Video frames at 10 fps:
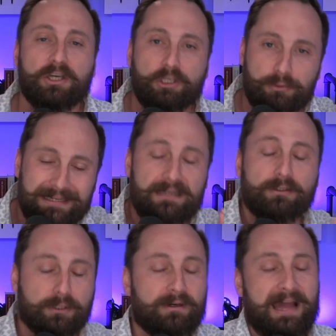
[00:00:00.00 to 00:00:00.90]
you need
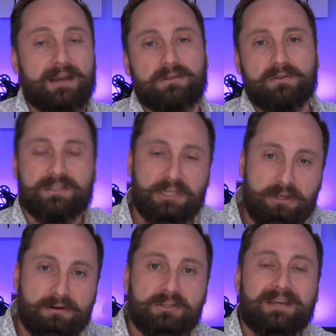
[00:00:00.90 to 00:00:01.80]
to learn how to do this and
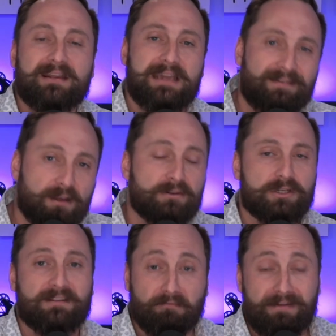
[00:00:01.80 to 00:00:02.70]
you understand you have to
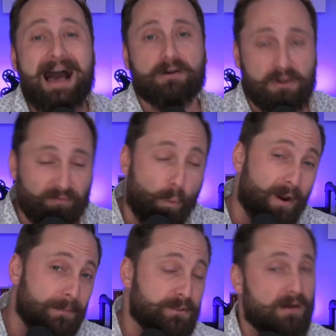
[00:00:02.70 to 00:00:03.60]
understand the value of
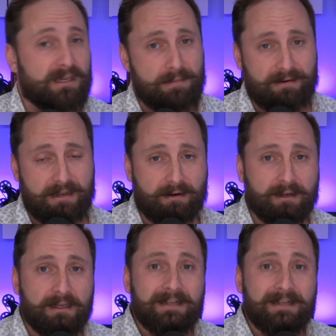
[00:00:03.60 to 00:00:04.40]
what I'm talking about here.